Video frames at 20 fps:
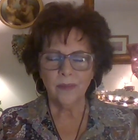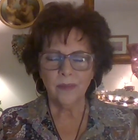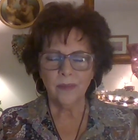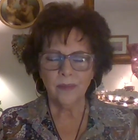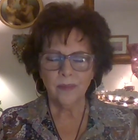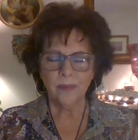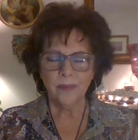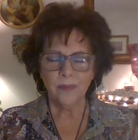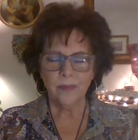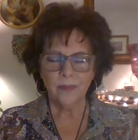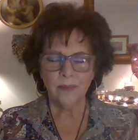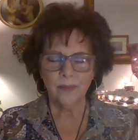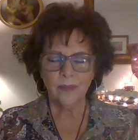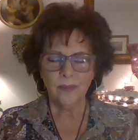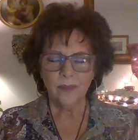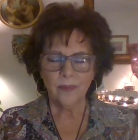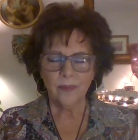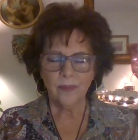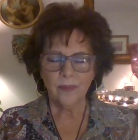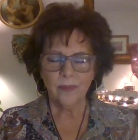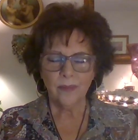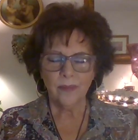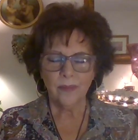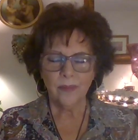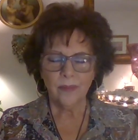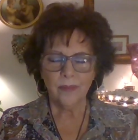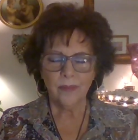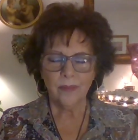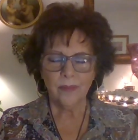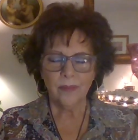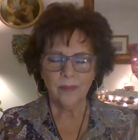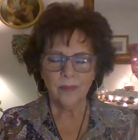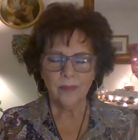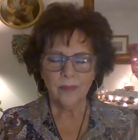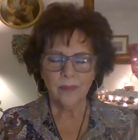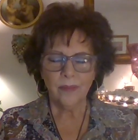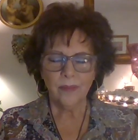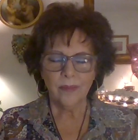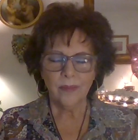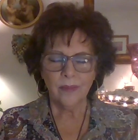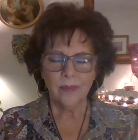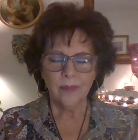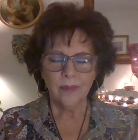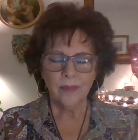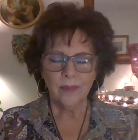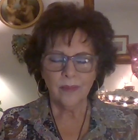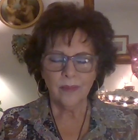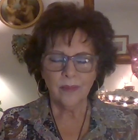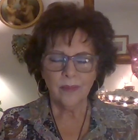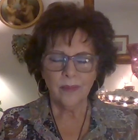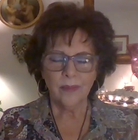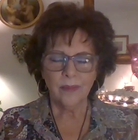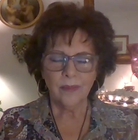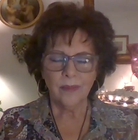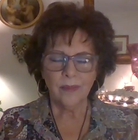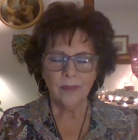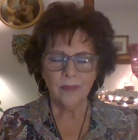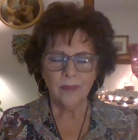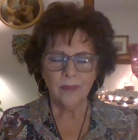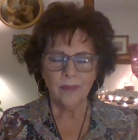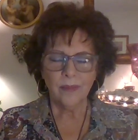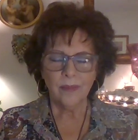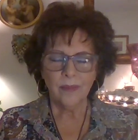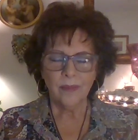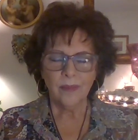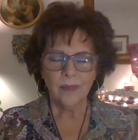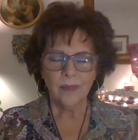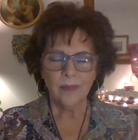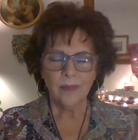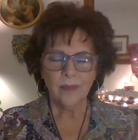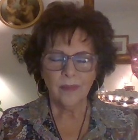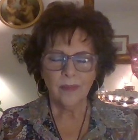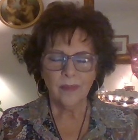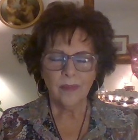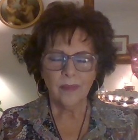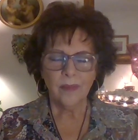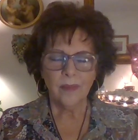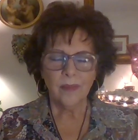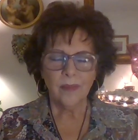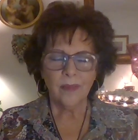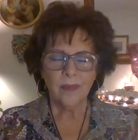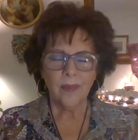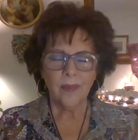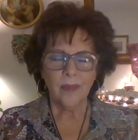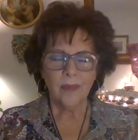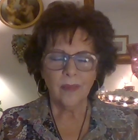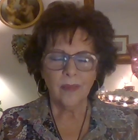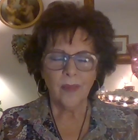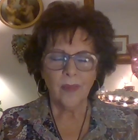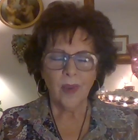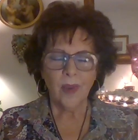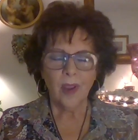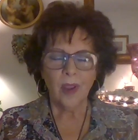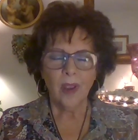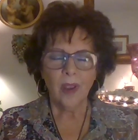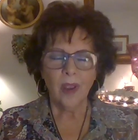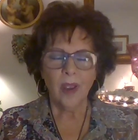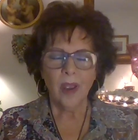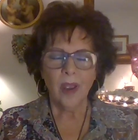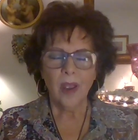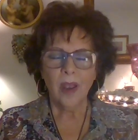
No one is speaking in this clip.